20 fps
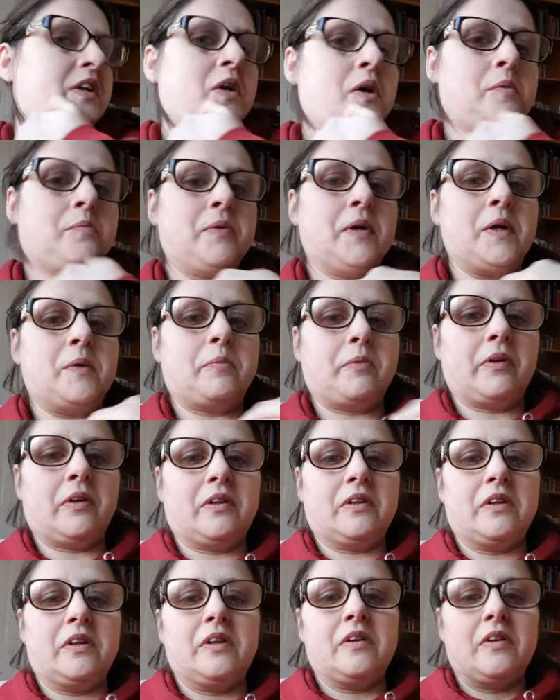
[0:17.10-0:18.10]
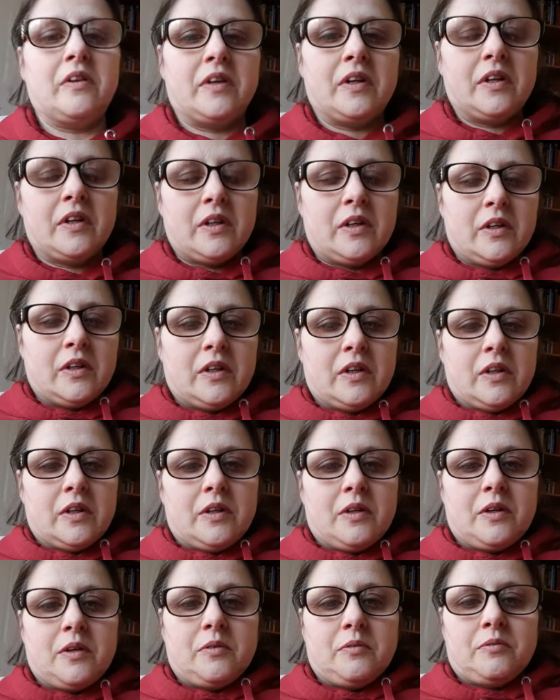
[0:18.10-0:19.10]
a lot of people
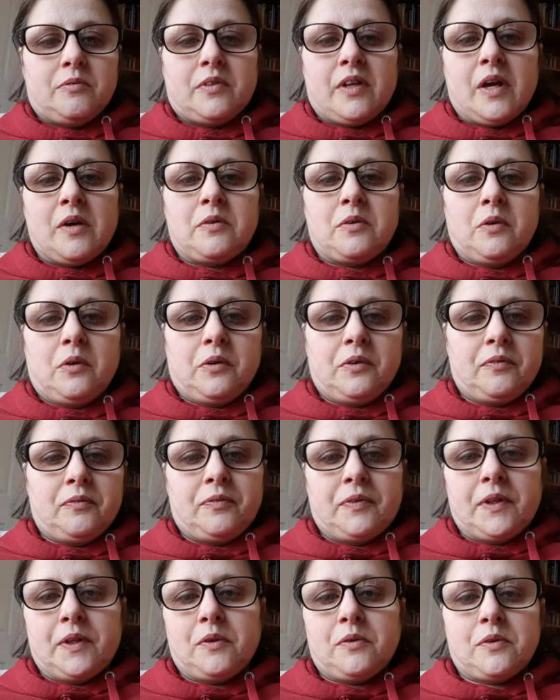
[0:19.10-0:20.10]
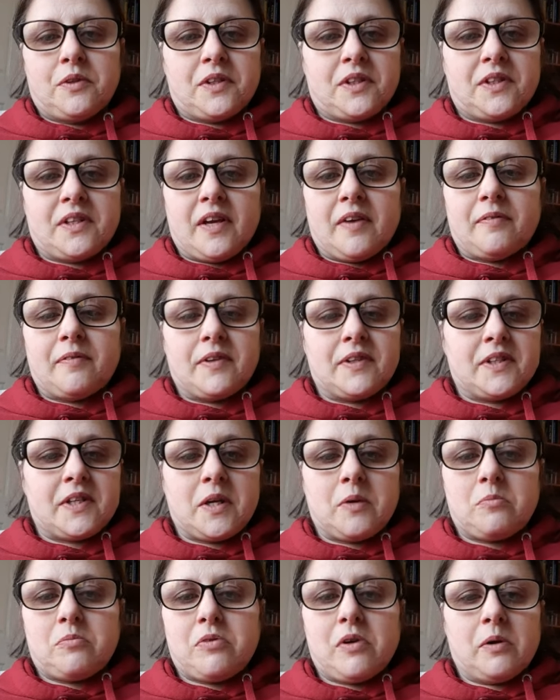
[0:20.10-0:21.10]
downloading videos is having the
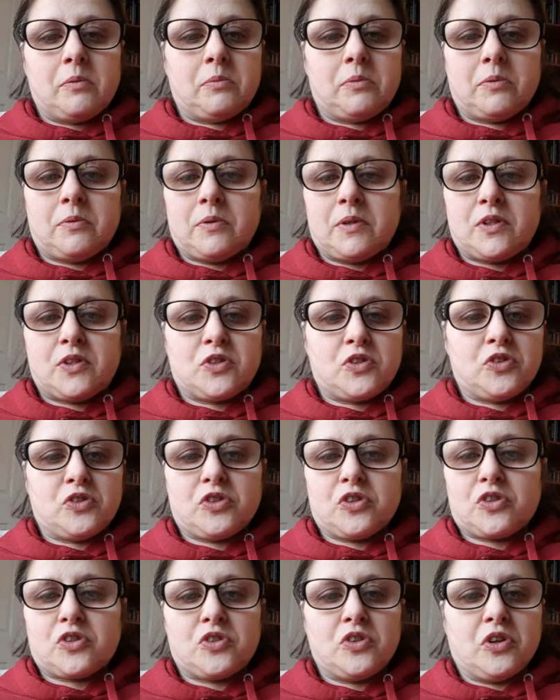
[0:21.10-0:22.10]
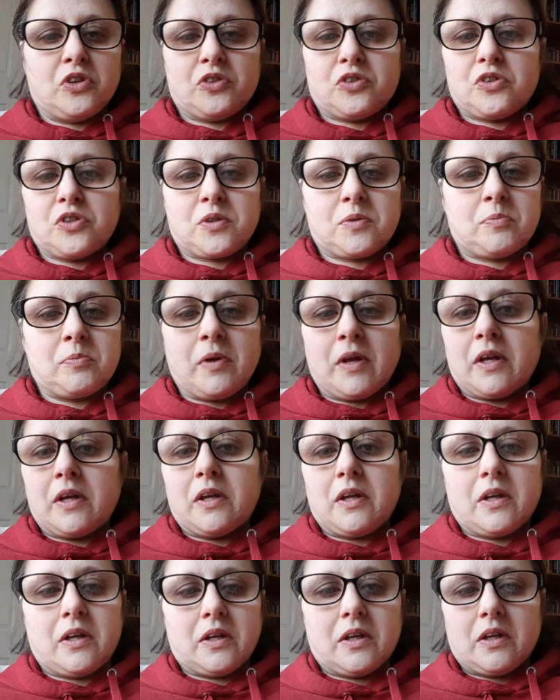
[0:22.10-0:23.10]
same problem. It's just not just
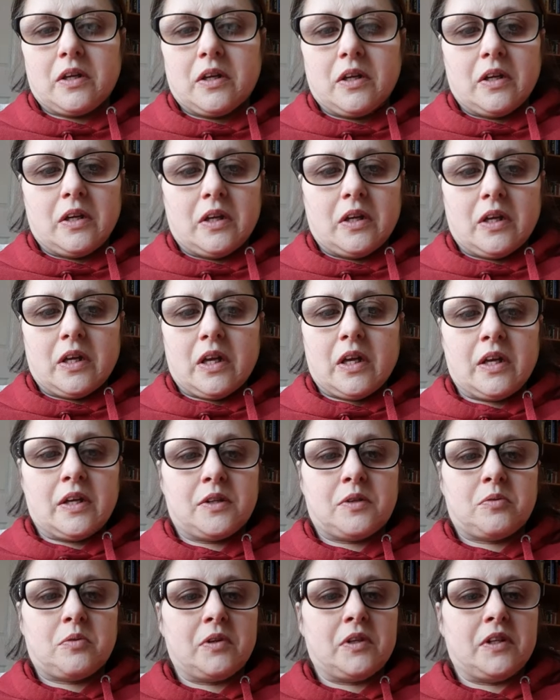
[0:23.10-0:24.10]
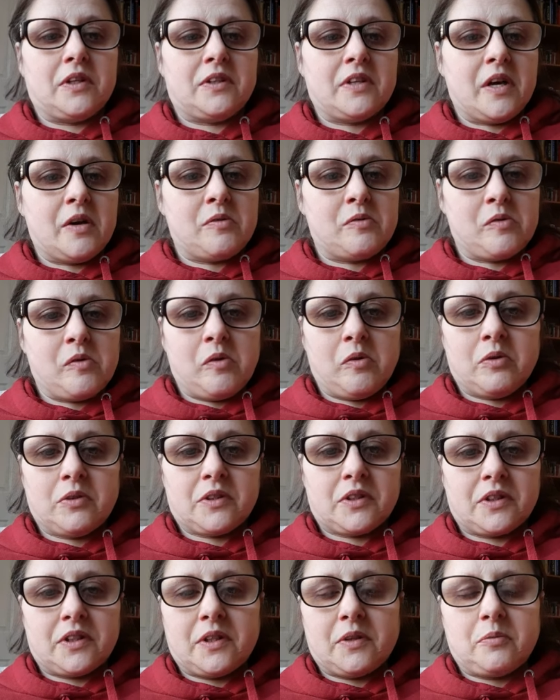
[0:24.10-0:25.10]
me. It's when you're
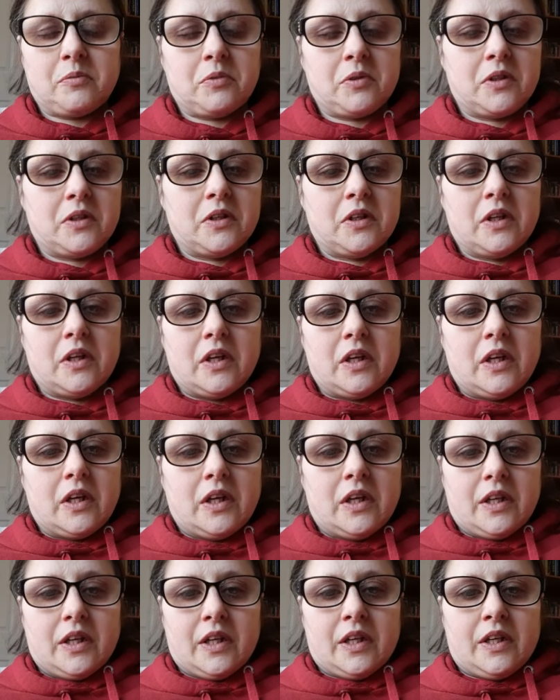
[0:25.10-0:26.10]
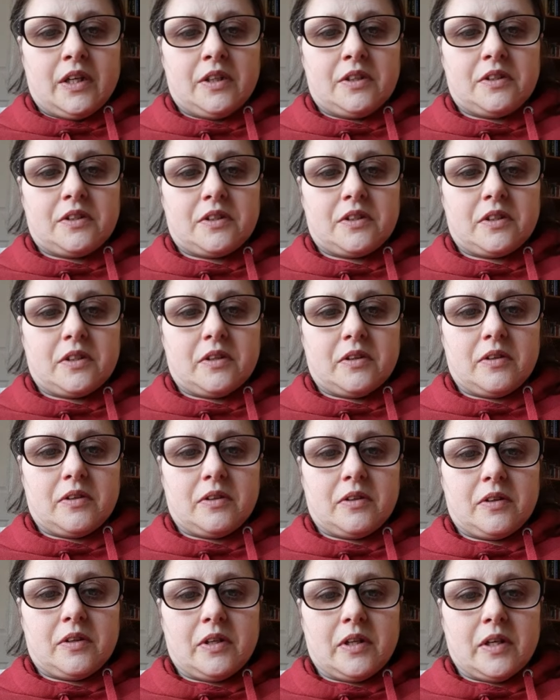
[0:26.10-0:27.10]
downloading them, it's
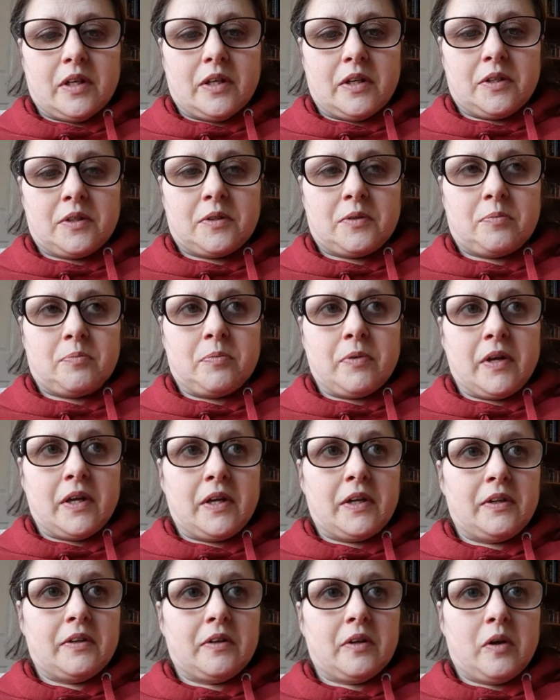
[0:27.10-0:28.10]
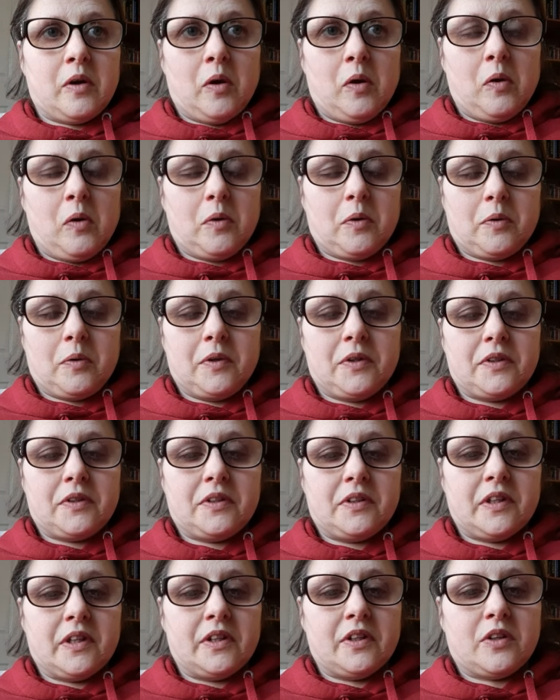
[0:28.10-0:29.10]
being awkward,
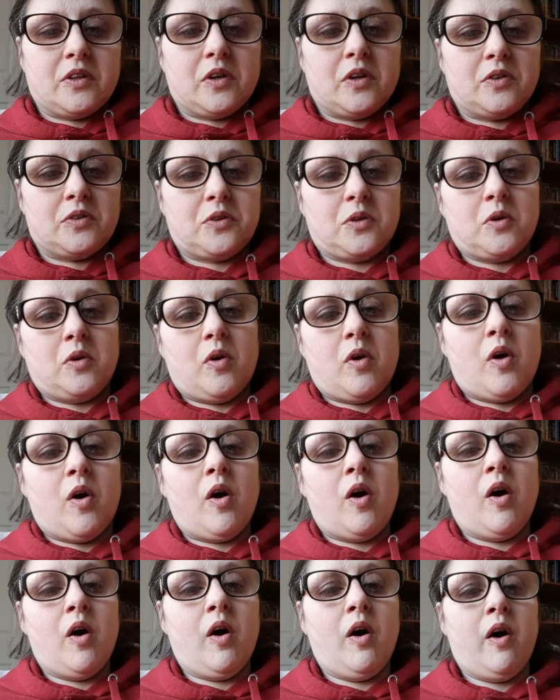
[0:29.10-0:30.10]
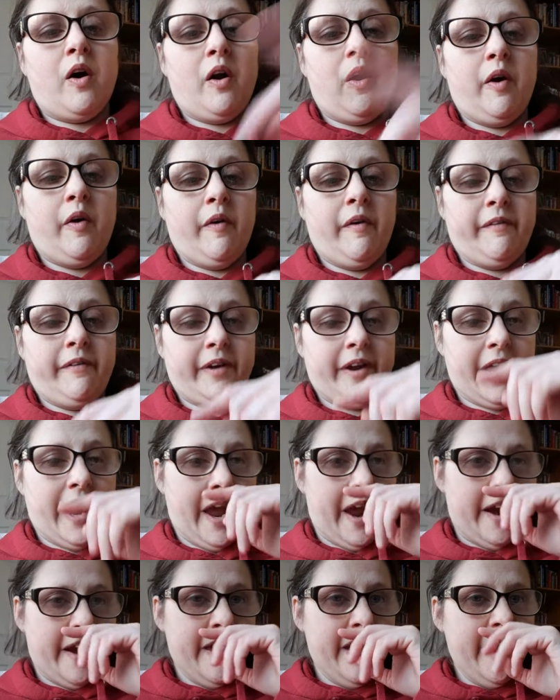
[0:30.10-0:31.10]
and then you got to do it all over
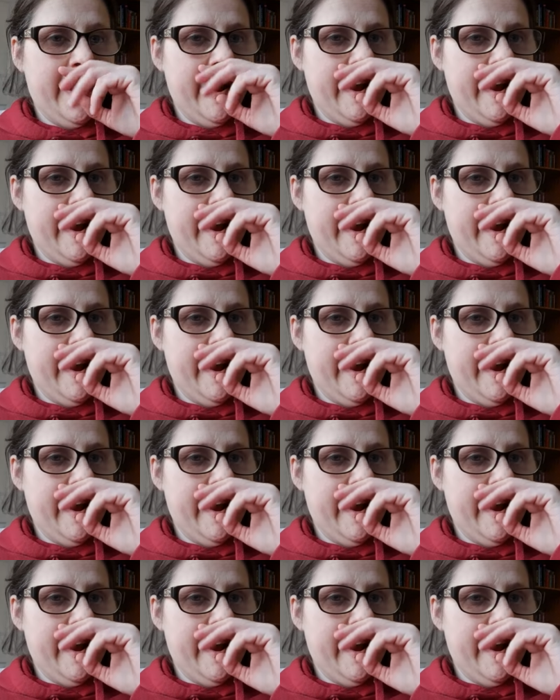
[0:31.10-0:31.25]
again.